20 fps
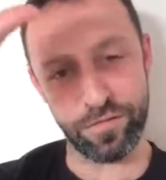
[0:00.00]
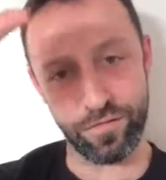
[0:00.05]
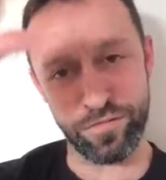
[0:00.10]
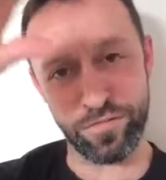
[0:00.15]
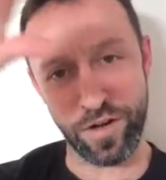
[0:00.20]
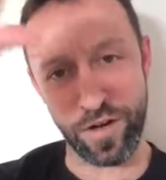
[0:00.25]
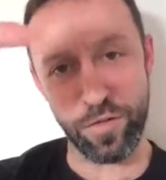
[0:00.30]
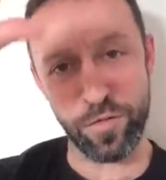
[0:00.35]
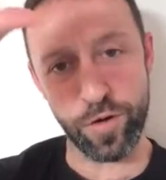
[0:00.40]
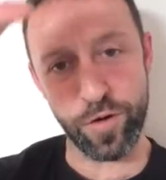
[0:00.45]

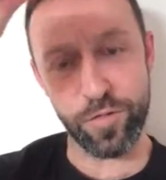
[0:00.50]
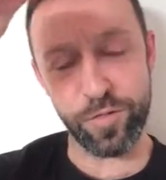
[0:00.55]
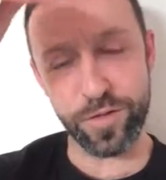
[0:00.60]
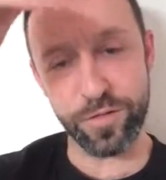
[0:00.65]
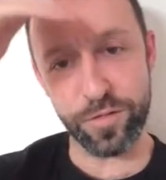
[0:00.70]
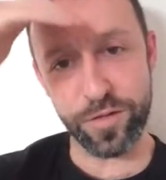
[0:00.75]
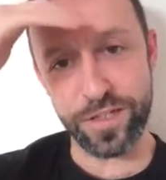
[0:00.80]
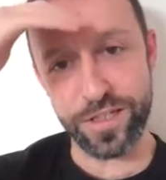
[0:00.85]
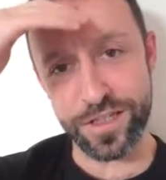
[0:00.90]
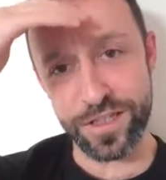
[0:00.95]
Frank Warren
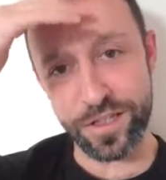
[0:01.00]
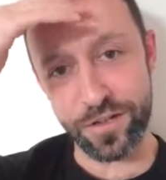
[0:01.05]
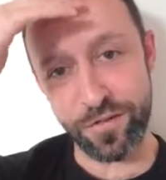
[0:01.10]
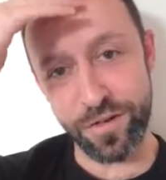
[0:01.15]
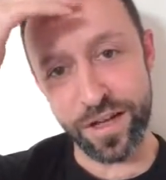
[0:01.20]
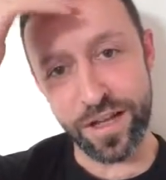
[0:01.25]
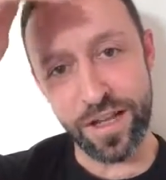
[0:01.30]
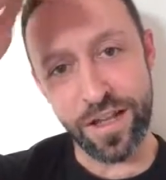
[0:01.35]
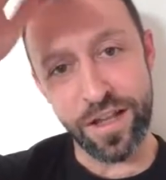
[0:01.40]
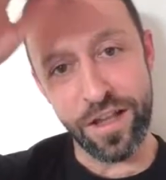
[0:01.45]
would
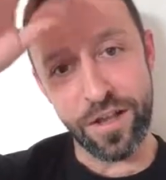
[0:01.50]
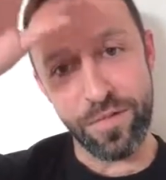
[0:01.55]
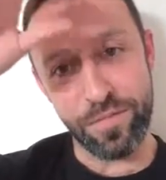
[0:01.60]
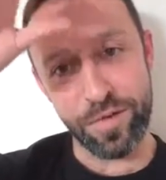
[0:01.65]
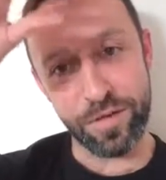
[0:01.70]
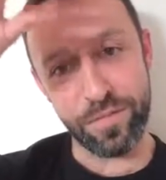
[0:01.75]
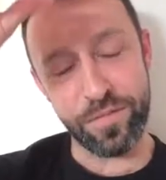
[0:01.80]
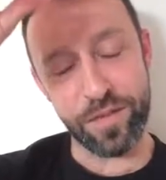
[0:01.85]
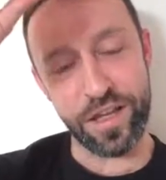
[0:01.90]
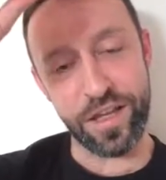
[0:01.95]
disagree,
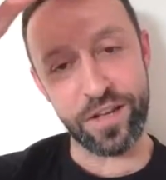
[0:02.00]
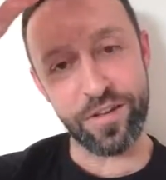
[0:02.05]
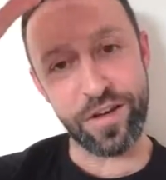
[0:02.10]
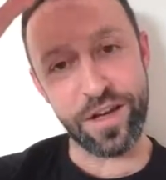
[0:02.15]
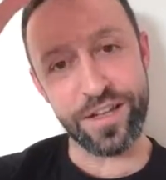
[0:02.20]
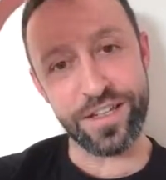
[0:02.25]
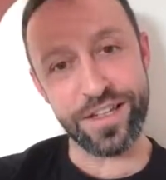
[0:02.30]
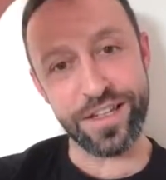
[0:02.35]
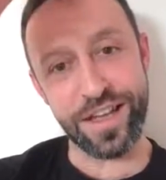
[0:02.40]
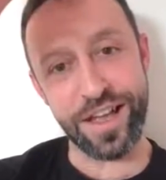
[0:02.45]
but
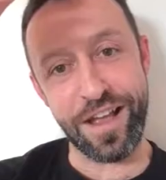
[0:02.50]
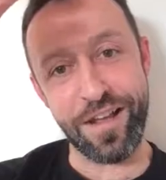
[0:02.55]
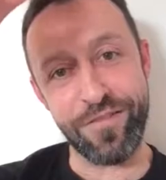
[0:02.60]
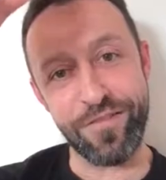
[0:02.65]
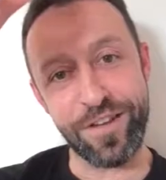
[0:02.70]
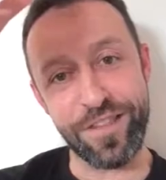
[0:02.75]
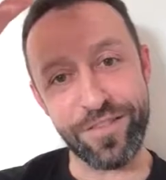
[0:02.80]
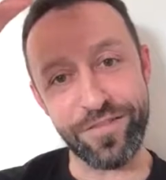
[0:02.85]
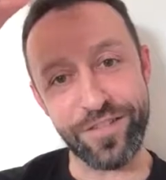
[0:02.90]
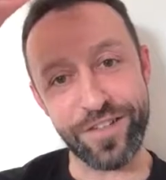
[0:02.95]
under
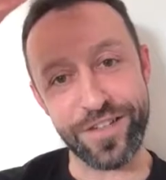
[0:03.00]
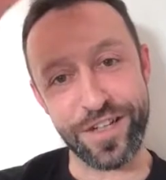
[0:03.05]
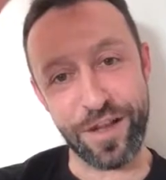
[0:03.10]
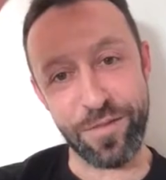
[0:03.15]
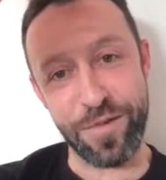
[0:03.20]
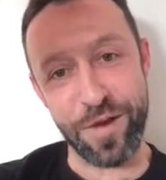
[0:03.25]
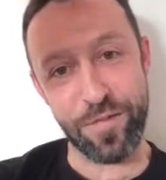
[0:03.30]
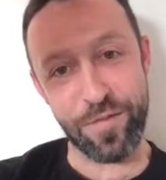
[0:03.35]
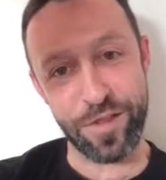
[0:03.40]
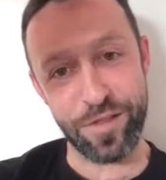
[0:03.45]
Henry I
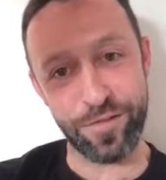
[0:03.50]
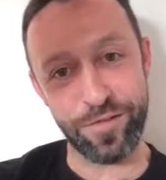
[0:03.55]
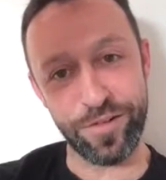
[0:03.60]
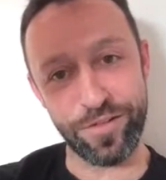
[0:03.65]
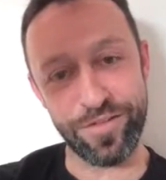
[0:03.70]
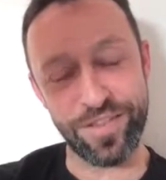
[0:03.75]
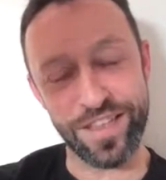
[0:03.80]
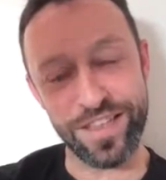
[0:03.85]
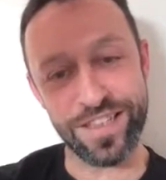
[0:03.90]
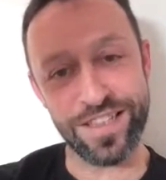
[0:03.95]
coming up with all
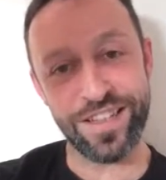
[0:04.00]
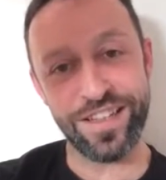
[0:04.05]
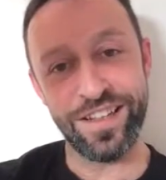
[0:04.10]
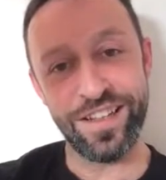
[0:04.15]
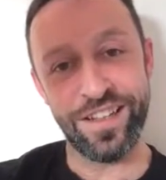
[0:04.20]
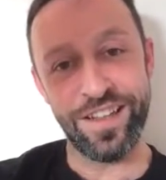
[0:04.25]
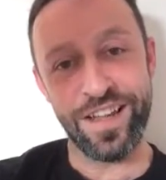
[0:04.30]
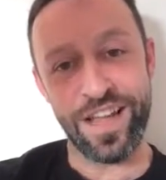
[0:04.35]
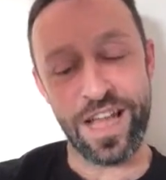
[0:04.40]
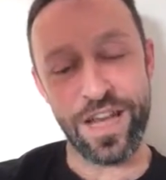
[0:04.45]
of these
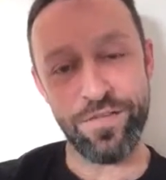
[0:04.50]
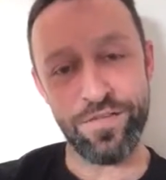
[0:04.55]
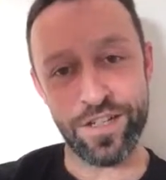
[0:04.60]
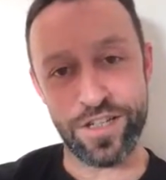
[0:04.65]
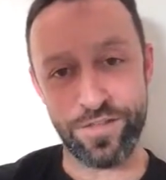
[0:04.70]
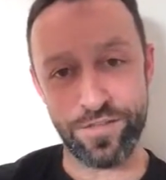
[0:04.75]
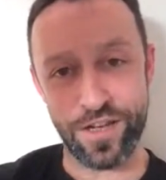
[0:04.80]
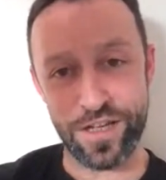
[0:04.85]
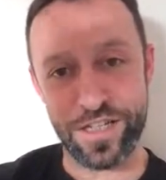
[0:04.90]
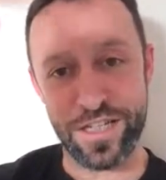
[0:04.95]

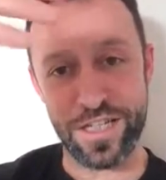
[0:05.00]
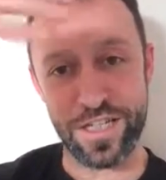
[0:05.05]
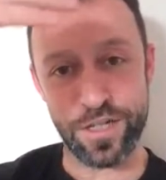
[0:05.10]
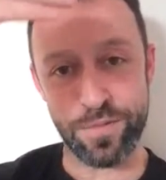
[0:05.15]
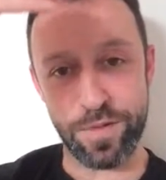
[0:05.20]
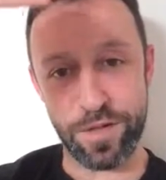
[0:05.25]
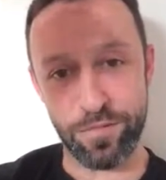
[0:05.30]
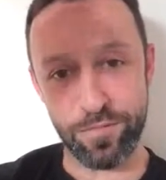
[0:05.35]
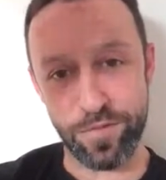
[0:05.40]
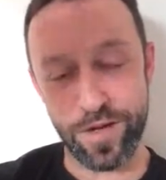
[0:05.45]
innovative ideas
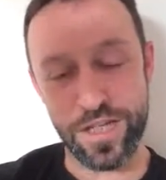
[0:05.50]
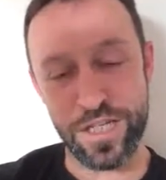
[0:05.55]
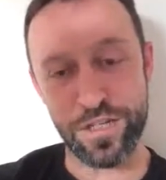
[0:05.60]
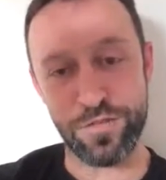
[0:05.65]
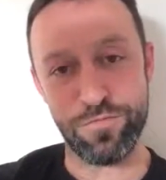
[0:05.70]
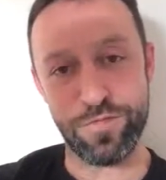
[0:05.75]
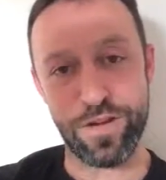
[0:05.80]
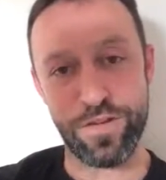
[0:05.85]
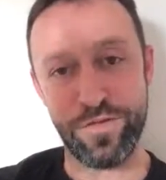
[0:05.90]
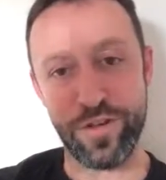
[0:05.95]
about
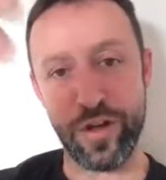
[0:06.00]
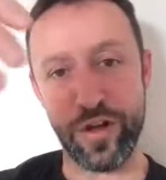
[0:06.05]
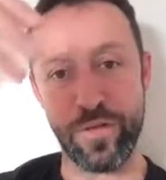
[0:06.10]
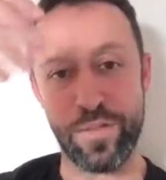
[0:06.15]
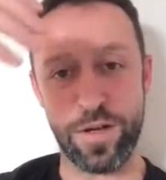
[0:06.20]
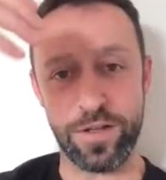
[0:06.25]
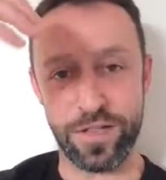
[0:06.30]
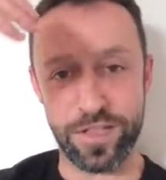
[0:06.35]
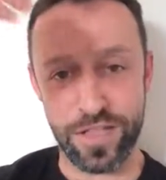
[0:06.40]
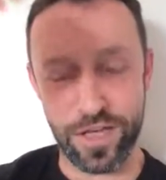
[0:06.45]
raising revenue,
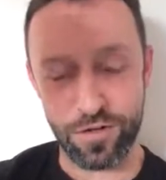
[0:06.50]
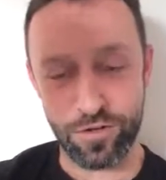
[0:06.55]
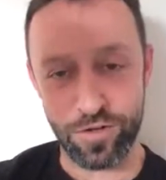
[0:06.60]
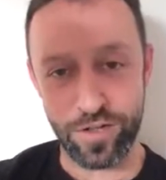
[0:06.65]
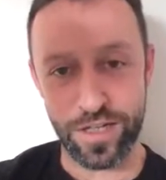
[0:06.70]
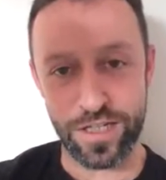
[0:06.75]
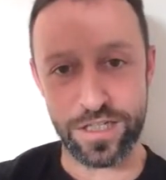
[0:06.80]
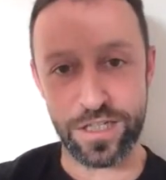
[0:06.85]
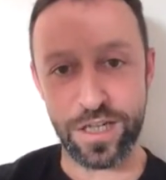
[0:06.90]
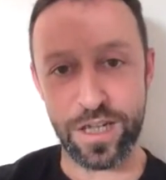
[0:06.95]
about
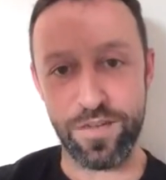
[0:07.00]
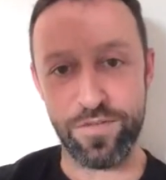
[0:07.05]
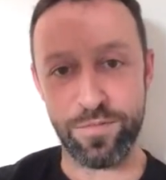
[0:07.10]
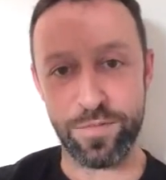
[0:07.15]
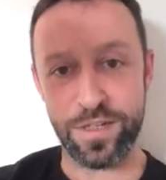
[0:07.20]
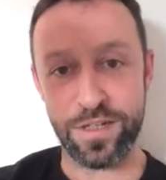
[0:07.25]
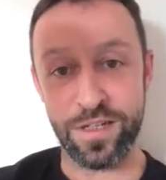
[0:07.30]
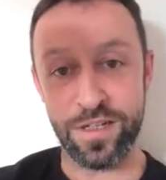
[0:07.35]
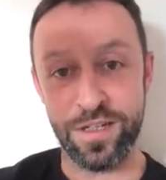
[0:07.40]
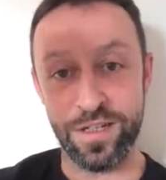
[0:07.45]
centralising
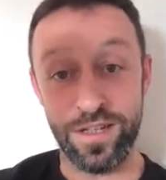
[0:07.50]
government.